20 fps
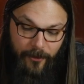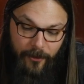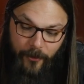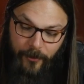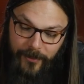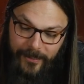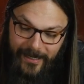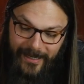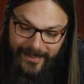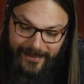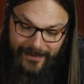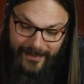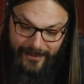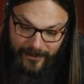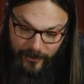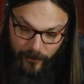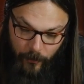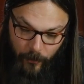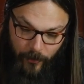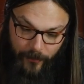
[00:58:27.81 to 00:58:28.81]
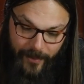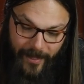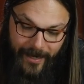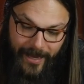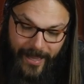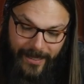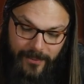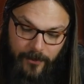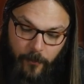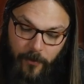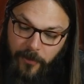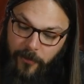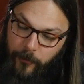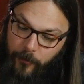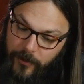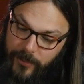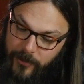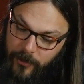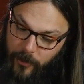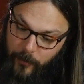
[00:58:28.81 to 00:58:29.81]
39-day tour that ended with
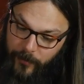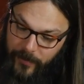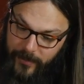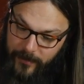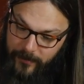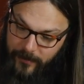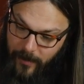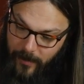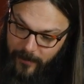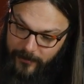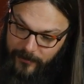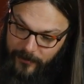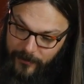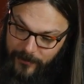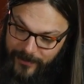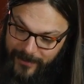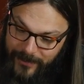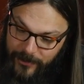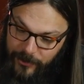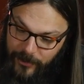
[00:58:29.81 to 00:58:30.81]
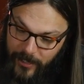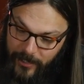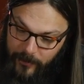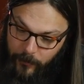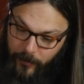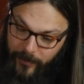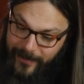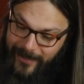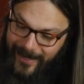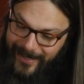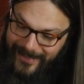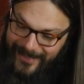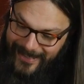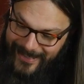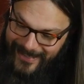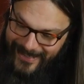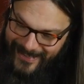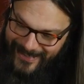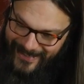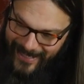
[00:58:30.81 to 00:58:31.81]
3 European concerts in January
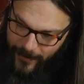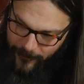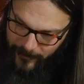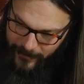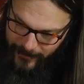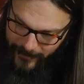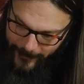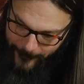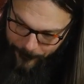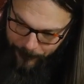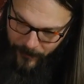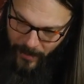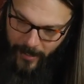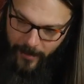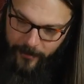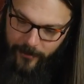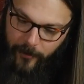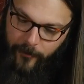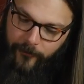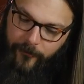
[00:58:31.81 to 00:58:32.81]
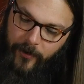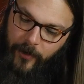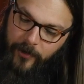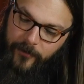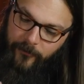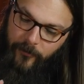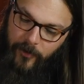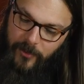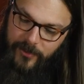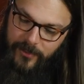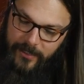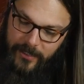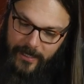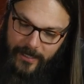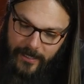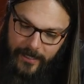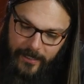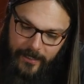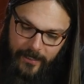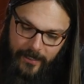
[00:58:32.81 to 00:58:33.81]
1970. Their very first
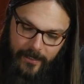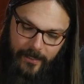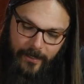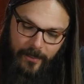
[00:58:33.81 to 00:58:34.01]
gig